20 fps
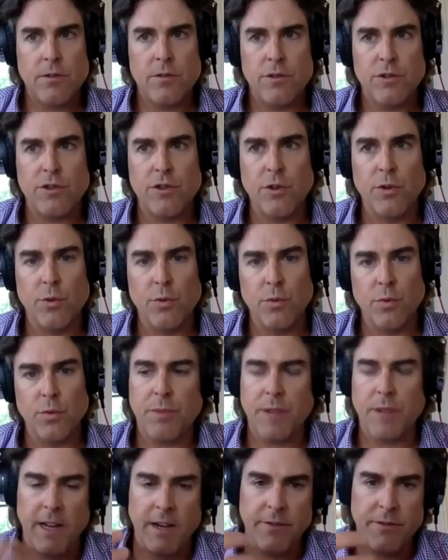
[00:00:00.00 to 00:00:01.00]
So,
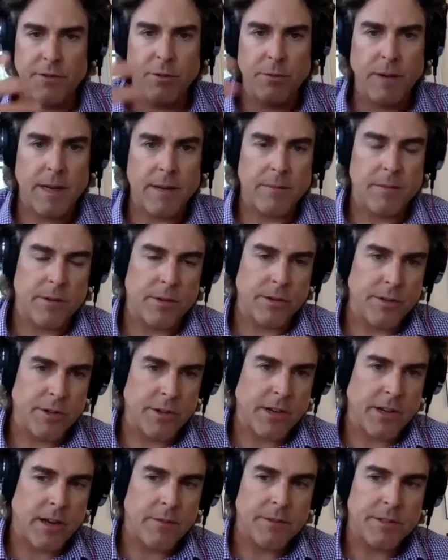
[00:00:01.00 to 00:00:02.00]
kind of to my
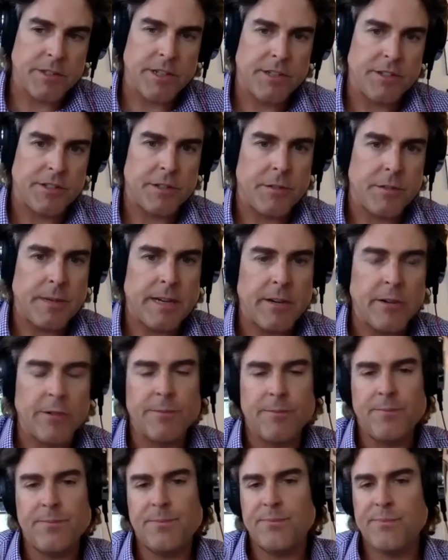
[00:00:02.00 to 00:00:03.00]
earlier conversation about
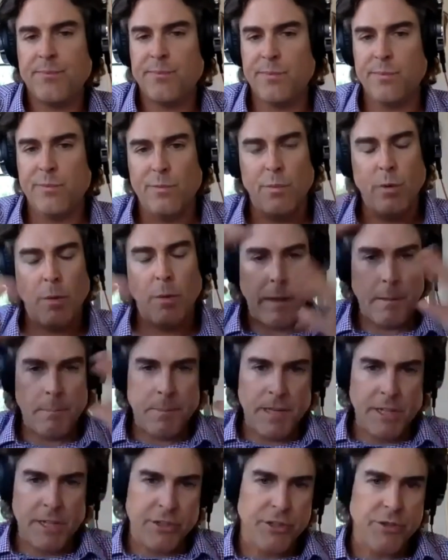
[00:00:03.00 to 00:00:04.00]
what my
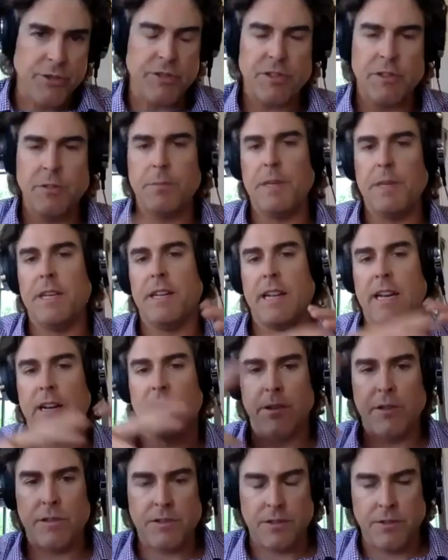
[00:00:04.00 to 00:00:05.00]
pitch used to be and how
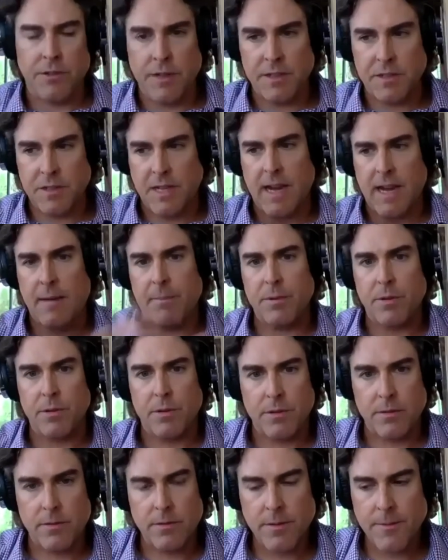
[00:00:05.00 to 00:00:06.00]
I used to raise
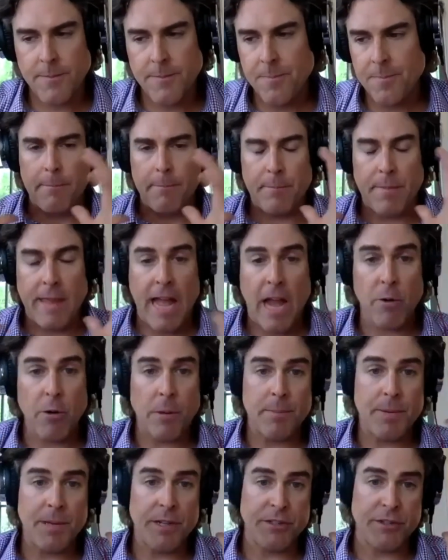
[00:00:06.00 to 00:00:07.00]
capital. Now
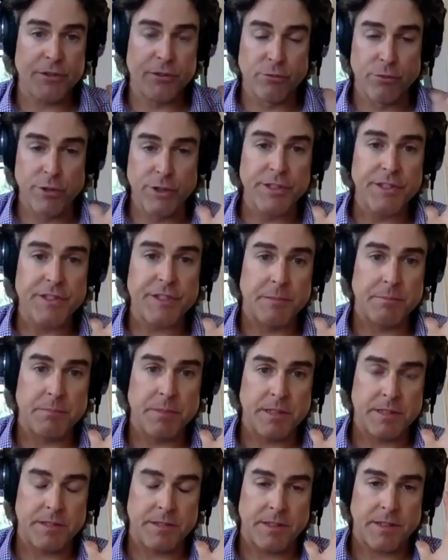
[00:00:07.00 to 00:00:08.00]
our pitch is really
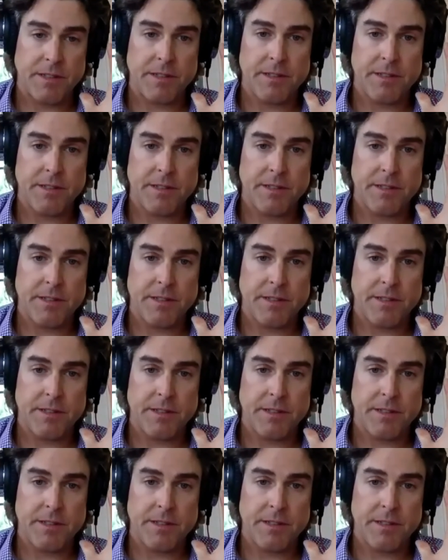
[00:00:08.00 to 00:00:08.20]
simplistic.